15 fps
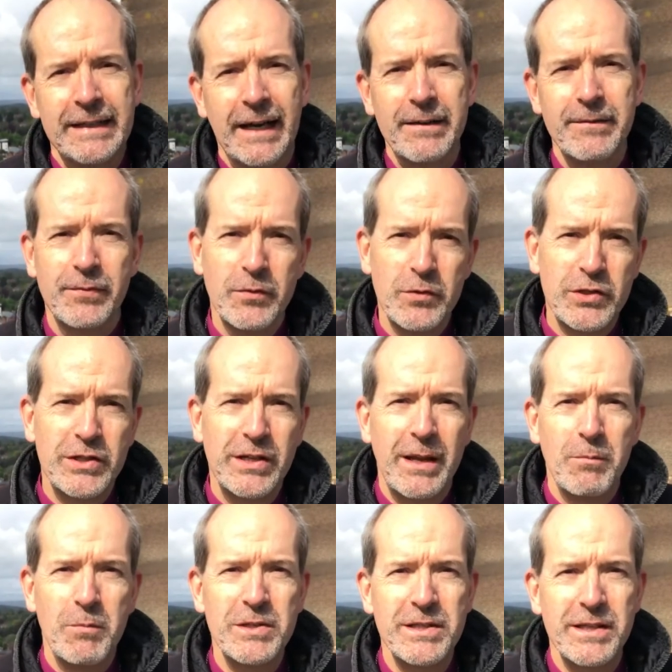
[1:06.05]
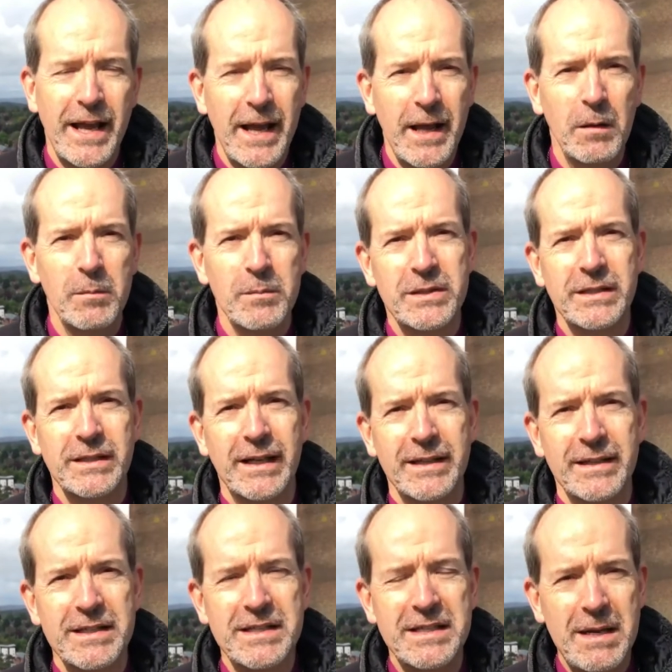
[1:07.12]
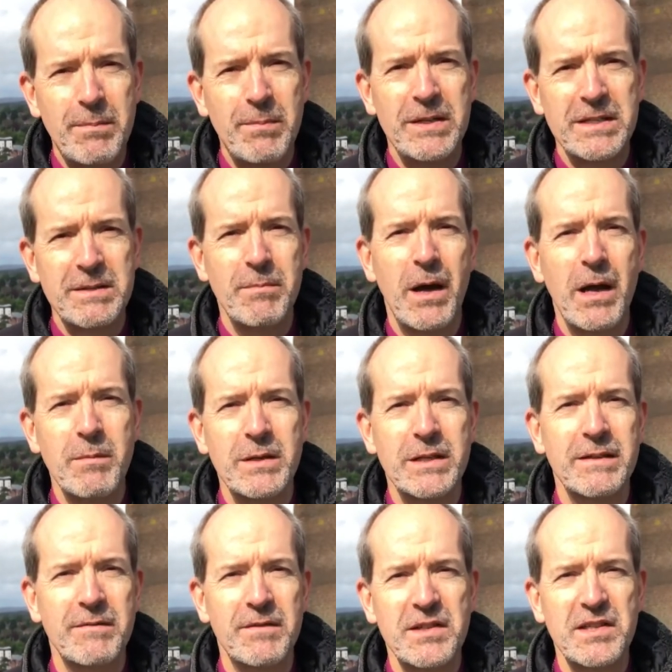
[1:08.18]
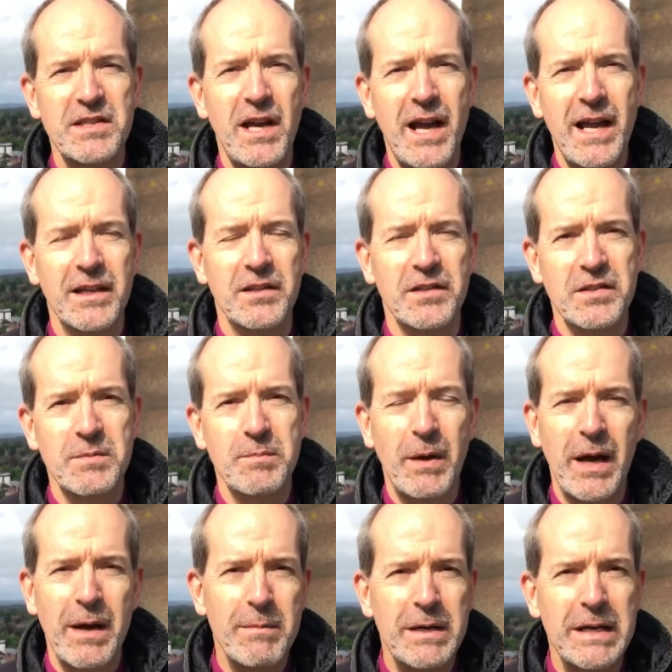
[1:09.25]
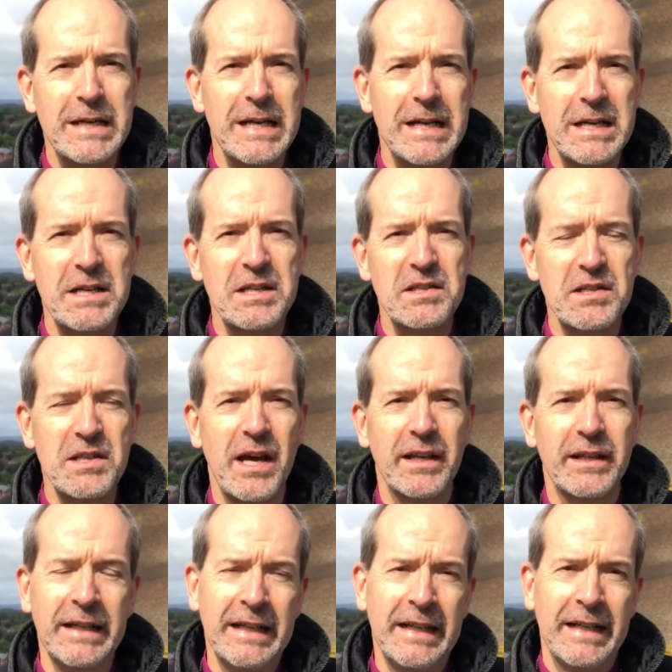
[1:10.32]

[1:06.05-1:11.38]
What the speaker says: Unfortunately, it wasn't helped at the deepest moment of the silence by my youngest son,